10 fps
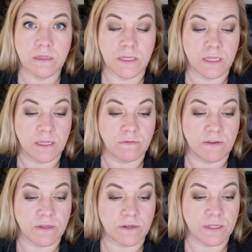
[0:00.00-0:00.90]
the little
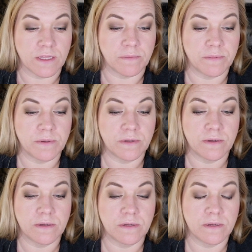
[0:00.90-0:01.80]
video clip.
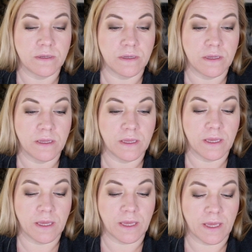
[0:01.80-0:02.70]

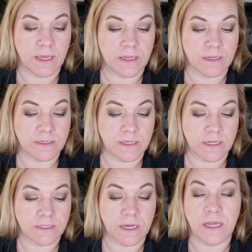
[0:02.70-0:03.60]
And
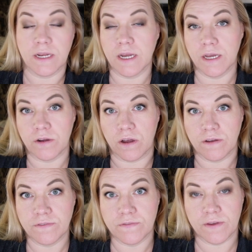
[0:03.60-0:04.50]
it kind of cut
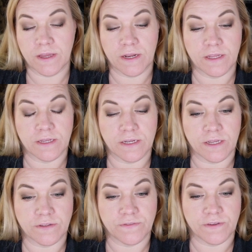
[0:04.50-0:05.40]
off and I didn't
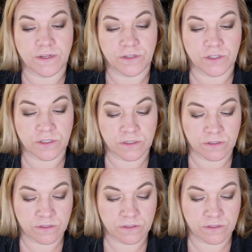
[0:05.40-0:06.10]
get to finish